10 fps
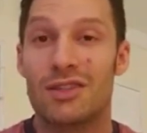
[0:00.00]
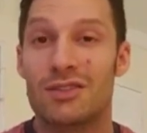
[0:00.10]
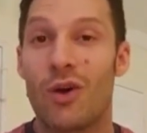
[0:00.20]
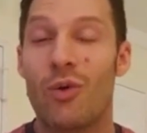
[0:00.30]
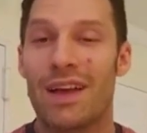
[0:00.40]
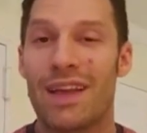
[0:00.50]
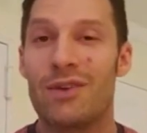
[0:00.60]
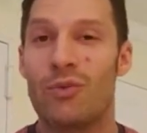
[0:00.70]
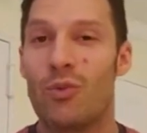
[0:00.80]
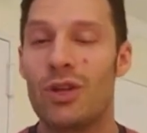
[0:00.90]
So
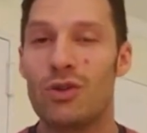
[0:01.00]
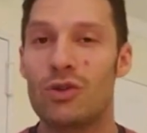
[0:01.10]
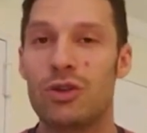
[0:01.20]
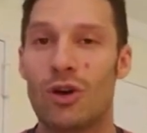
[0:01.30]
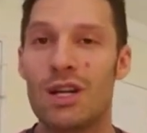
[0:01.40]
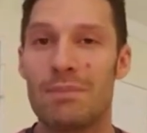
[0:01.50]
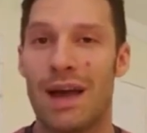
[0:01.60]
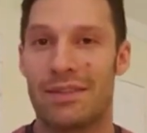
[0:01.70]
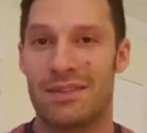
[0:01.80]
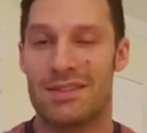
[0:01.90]
again, when you learn
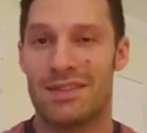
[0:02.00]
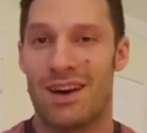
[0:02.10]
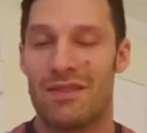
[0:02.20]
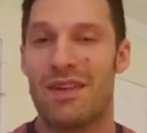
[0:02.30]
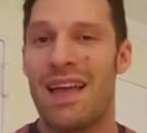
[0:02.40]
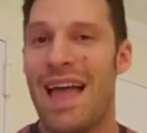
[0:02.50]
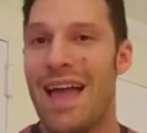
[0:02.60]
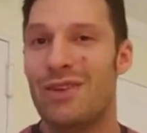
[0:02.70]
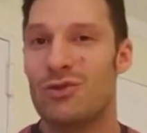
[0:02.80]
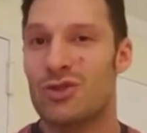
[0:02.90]
about this stuff
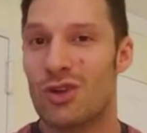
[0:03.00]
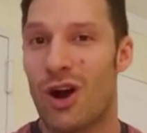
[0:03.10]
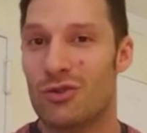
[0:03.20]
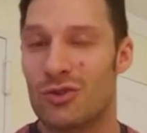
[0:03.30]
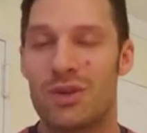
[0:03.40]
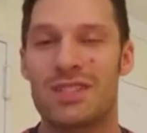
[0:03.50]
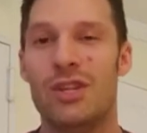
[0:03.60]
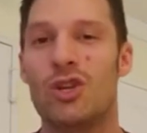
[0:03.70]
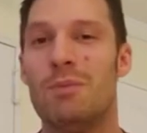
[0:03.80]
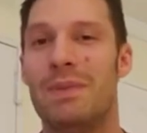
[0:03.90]
and you start doing this
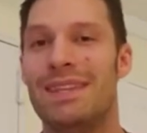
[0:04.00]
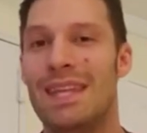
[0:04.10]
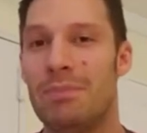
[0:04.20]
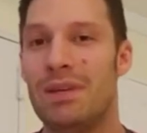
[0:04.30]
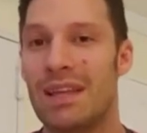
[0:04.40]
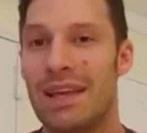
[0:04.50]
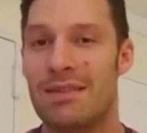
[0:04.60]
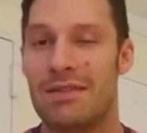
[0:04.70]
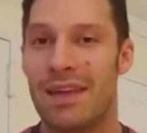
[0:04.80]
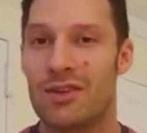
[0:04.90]
and you can
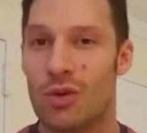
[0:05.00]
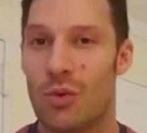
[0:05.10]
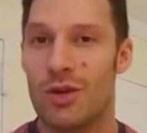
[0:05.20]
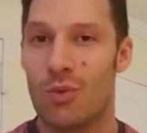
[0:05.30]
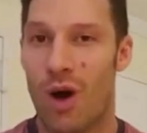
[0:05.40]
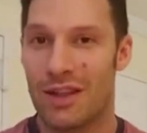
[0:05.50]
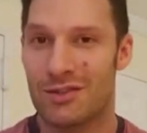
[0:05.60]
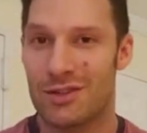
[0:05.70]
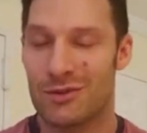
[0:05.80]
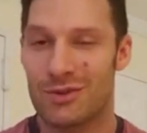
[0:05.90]
manipulate things the way you want
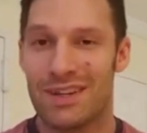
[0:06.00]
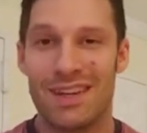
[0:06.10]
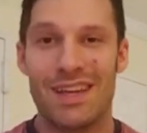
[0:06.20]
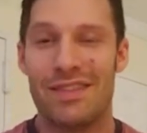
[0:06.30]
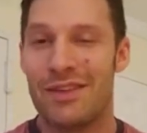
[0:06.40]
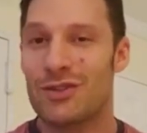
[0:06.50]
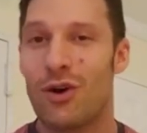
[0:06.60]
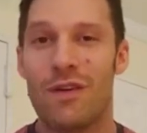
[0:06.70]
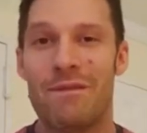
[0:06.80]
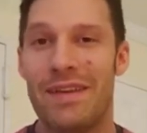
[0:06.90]
to, this
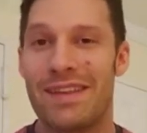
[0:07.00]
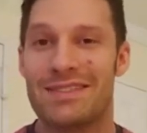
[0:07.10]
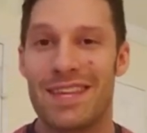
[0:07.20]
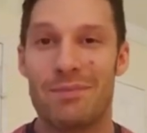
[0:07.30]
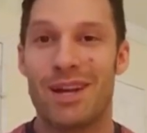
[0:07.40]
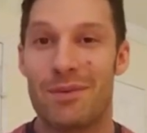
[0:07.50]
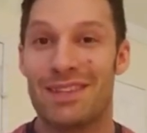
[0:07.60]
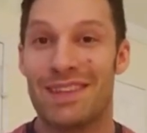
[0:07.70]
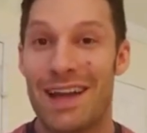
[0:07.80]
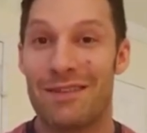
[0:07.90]
whole fitness thing becomes
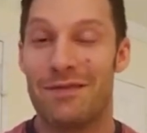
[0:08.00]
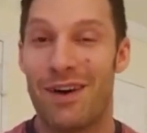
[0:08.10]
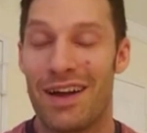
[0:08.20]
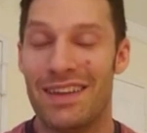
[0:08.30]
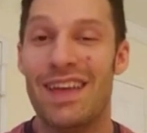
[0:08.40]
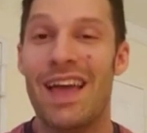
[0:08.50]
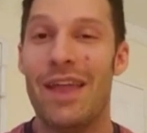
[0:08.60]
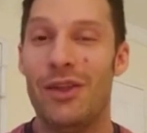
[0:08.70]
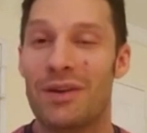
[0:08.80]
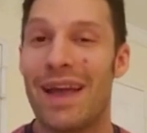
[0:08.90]
a lot of fun.
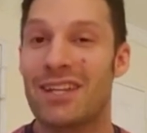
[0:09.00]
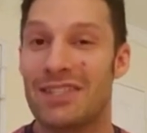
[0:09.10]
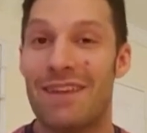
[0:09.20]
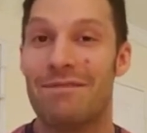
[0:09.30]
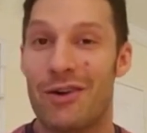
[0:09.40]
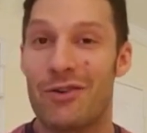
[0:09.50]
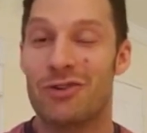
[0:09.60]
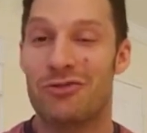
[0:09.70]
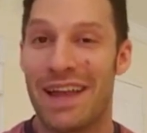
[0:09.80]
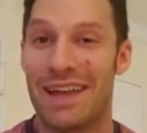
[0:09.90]
You can actually get very
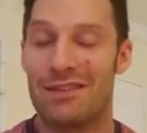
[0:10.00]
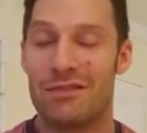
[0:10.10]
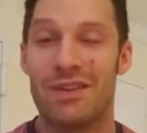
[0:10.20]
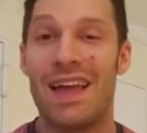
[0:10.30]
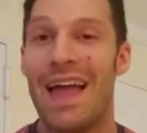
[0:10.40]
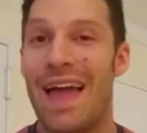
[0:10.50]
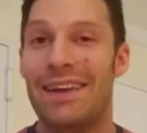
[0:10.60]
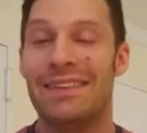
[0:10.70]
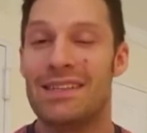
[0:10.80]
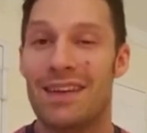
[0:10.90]
creative
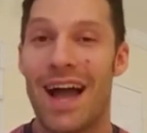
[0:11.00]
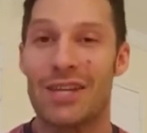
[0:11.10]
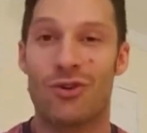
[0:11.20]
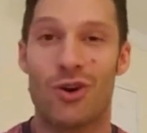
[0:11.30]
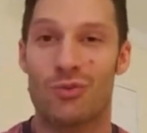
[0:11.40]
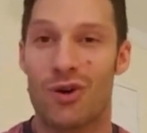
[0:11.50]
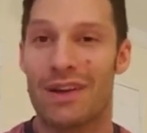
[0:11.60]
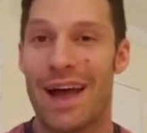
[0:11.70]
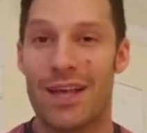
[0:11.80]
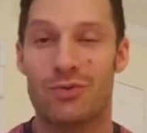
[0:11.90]
and design your own
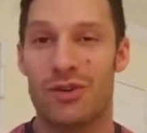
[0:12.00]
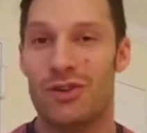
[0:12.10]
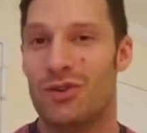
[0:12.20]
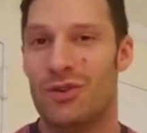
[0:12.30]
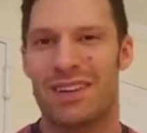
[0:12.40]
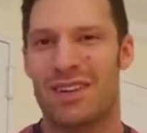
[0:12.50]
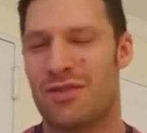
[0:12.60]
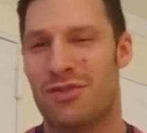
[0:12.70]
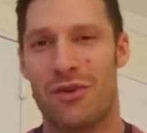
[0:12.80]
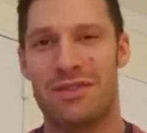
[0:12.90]
workouts where you're doing like a
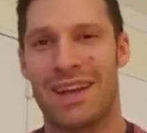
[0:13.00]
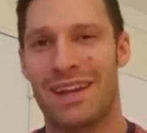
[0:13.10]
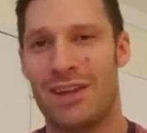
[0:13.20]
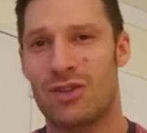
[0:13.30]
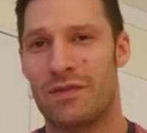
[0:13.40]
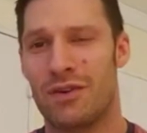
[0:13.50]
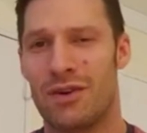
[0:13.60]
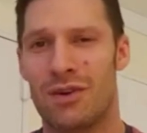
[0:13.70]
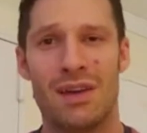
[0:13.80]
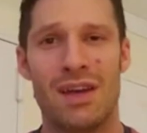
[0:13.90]
30-second
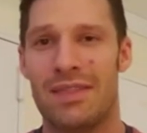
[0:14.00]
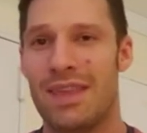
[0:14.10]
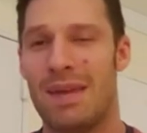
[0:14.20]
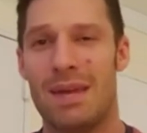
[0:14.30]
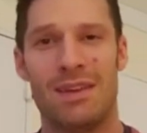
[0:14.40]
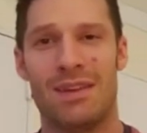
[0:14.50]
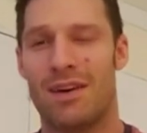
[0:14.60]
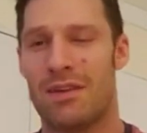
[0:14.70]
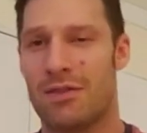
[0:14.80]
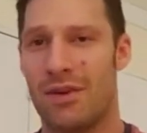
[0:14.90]
interval, then maybe, you
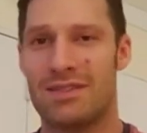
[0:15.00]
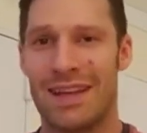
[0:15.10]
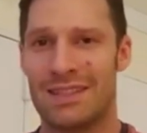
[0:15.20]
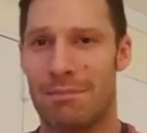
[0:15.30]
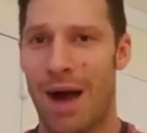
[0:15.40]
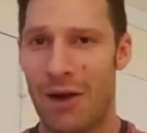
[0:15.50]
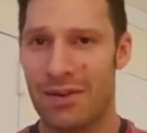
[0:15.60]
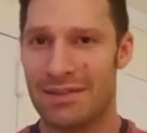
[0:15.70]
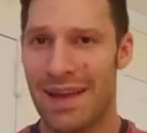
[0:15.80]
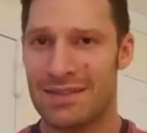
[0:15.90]
know, 30 seconds of
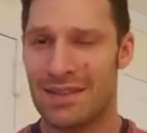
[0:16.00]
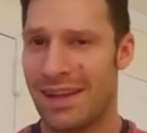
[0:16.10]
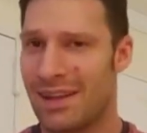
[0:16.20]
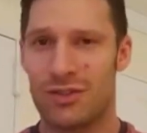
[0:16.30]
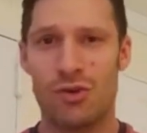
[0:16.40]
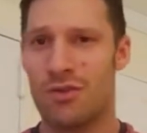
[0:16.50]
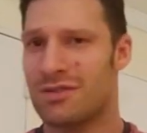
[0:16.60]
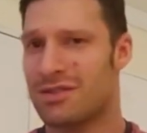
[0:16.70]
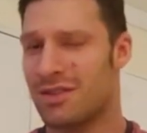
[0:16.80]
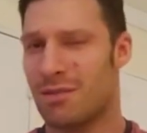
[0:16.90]
moderate intensity and 2
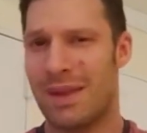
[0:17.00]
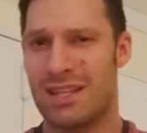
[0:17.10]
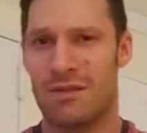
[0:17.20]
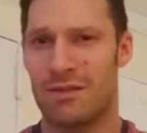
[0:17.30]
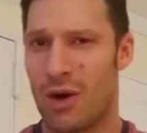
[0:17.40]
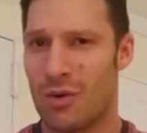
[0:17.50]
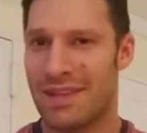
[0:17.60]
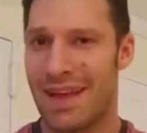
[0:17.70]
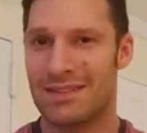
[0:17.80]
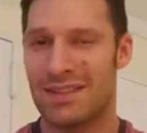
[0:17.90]
minutes of low
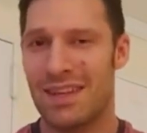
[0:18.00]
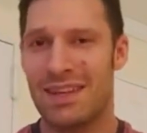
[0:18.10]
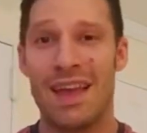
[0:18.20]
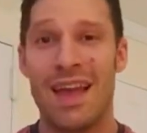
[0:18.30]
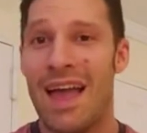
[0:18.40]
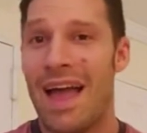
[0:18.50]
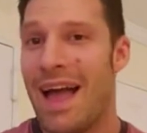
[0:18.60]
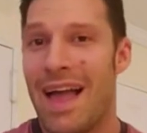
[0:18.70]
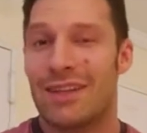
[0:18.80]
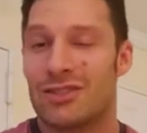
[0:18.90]
intensity,
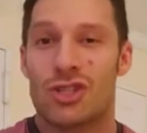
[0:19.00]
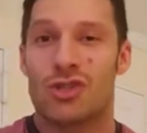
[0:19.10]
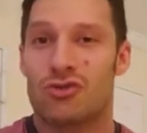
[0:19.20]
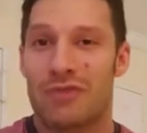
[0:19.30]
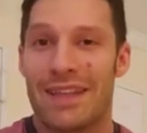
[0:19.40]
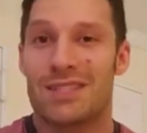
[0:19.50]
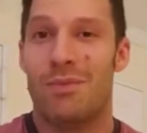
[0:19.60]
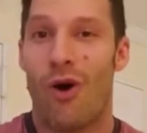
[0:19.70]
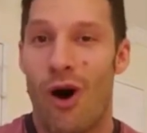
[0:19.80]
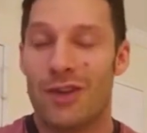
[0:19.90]
and just create
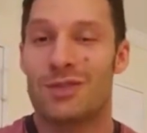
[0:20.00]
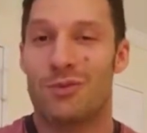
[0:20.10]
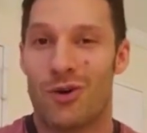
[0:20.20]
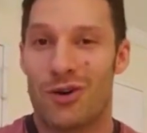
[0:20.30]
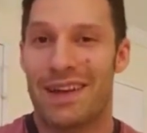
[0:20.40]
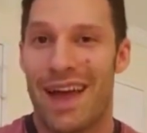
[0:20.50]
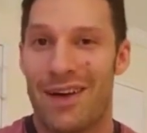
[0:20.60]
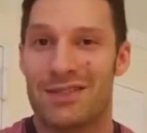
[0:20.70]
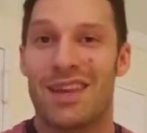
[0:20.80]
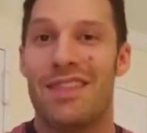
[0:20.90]
some awesome
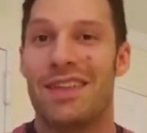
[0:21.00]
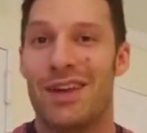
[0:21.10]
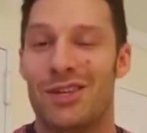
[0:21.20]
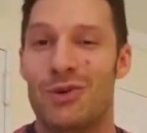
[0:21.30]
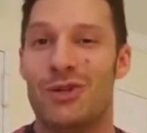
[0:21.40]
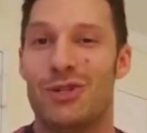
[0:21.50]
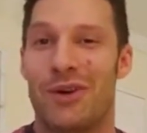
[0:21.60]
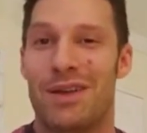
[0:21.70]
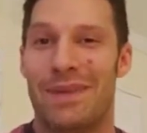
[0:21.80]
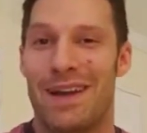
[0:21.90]
workouts that you
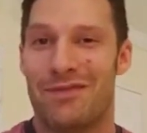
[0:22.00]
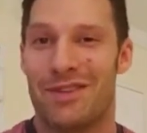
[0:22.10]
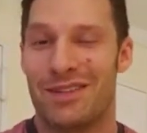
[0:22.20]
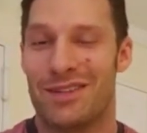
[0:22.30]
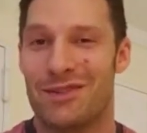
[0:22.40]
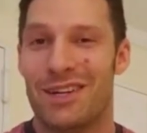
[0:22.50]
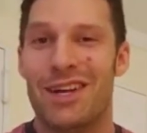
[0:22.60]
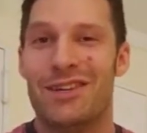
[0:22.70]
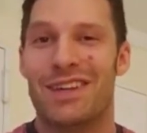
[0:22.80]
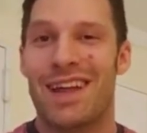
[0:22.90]
enjoy and benefit you.
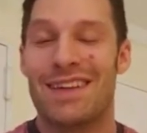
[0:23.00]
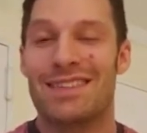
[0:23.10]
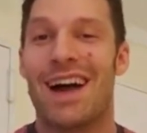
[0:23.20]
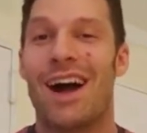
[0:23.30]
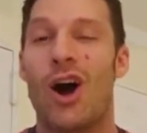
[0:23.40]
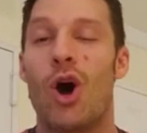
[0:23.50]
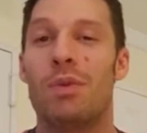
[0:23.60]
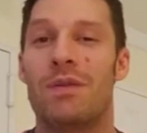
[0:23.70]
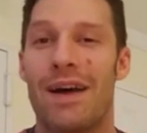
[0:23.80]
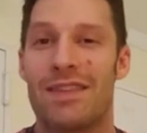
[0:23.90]
So guys, I
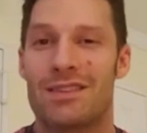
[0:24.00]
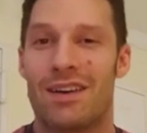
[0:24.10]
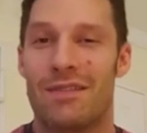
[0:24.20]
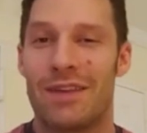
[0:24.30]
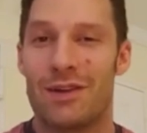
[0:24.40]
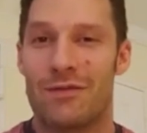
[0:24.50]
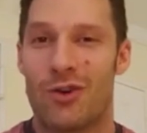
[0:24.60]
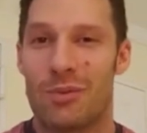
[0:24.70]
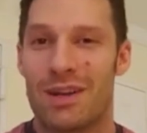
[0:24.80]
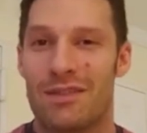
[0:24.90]
hope you found this video
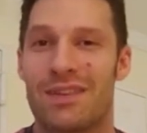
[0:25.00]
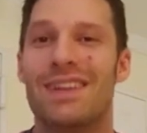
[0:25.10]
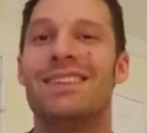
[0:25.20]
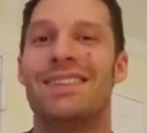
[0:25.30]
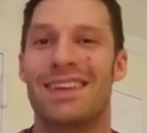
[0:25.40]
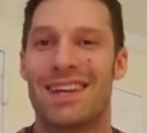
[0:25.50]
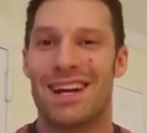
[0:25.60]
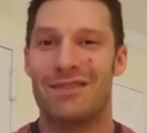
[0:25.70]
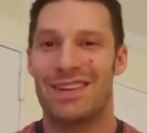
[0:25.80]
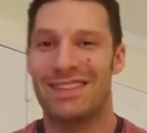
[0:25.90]
informative. Take
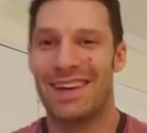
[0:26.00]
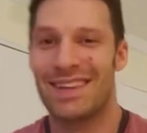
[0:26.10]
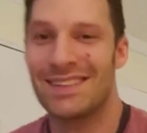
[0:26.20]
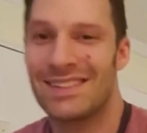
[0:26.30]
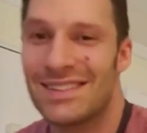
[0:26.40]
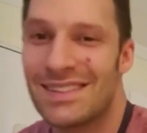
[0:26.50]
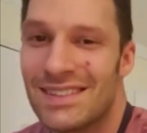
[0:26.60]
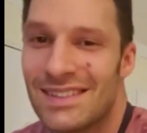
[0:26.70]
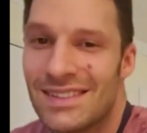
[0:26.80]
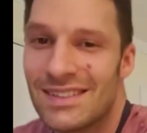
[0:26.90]
care, have a good
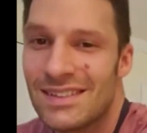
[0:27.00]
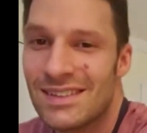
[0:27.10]
day.